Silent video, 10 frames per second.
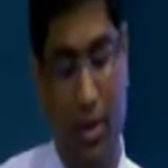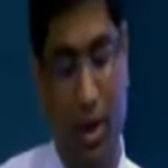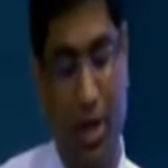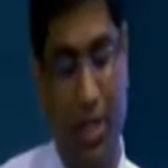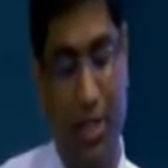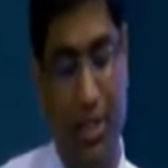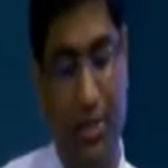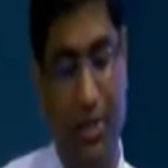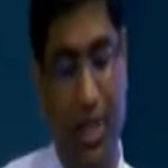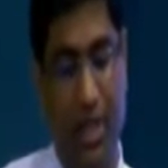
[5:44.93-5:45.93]

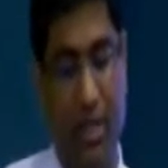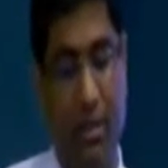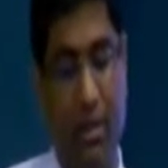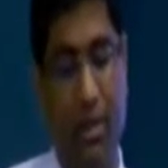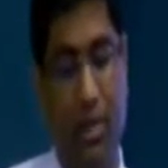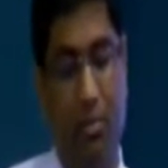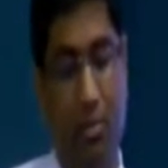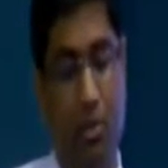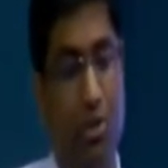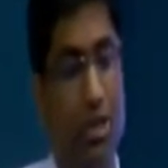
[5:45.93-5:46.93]
Caucasians, and the
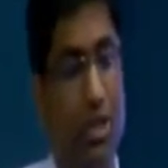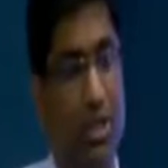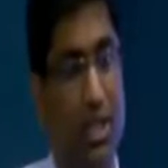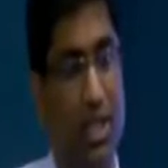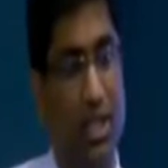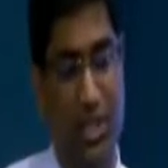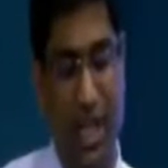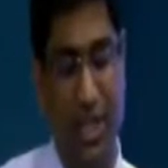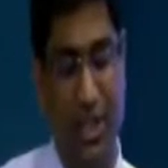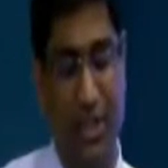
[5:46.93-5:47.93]
most is the
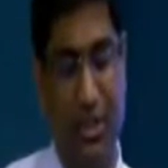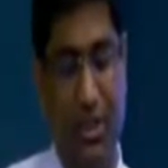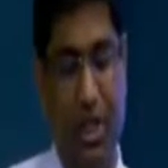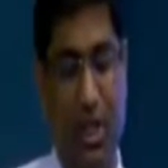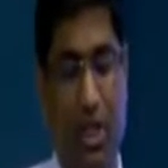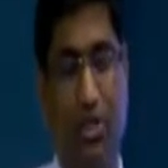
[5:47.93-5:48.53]
East Asians.